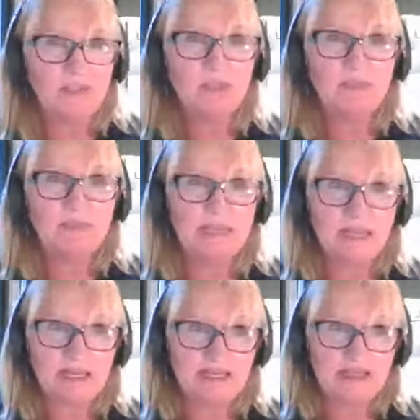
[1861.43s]
Question number
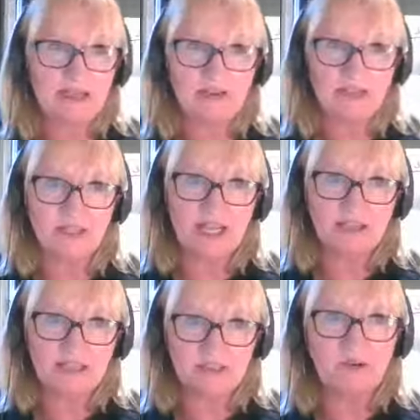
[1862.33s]
six. So, did you
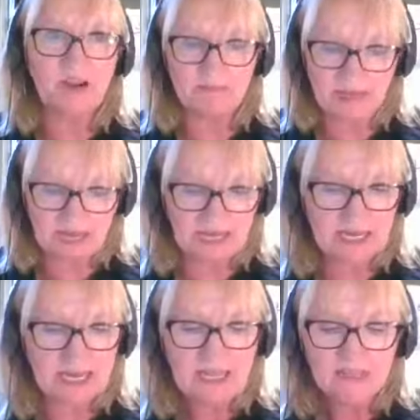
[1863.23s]
get this right, Mick?
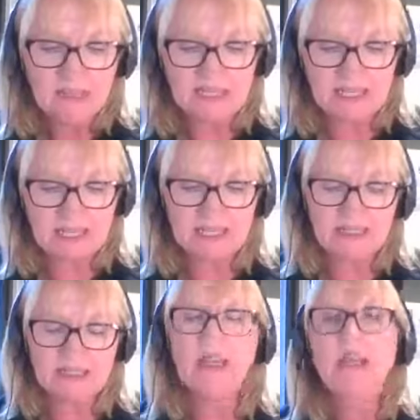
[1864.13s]
This
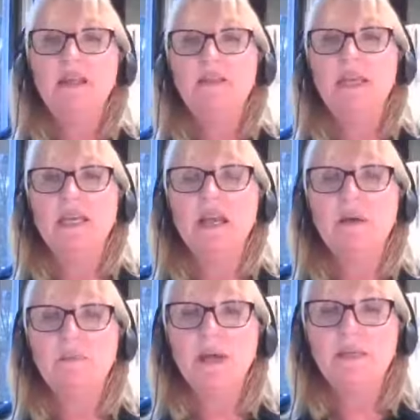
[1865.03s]
is the
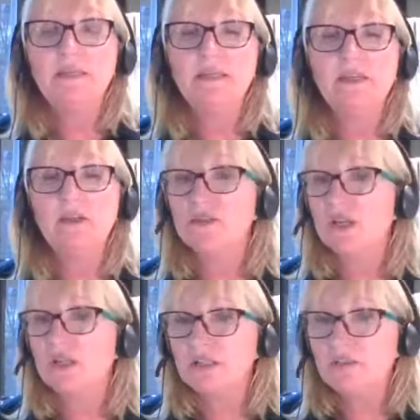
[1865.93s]
person whose
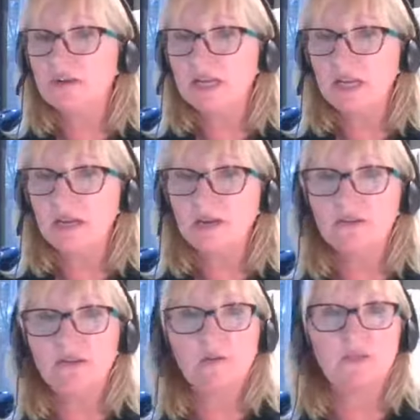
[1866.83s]
alter
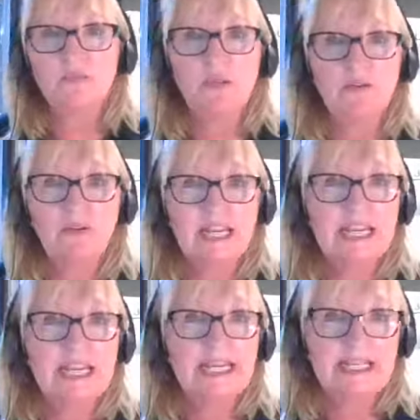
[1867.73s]
egos was
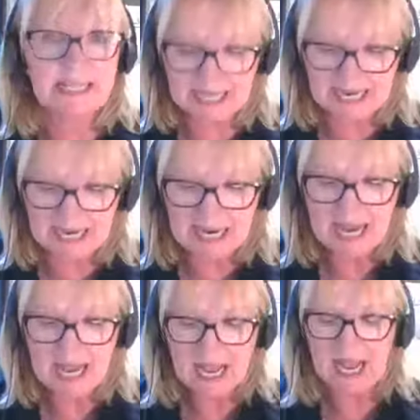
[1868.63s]
Billericay Dicky
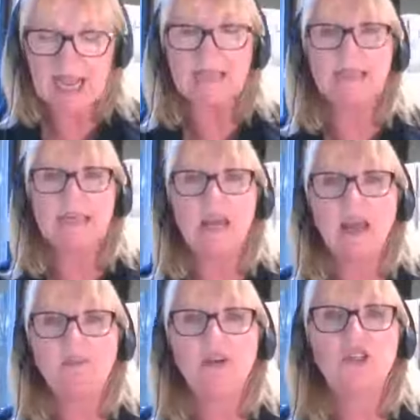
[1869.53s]
and
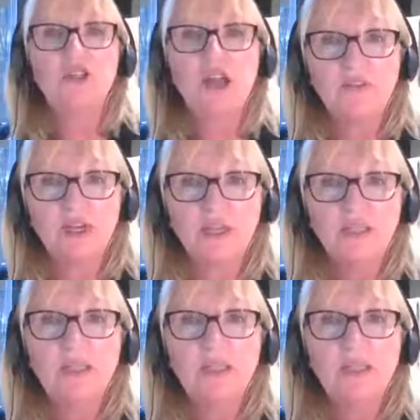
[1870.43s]
Clever Trevor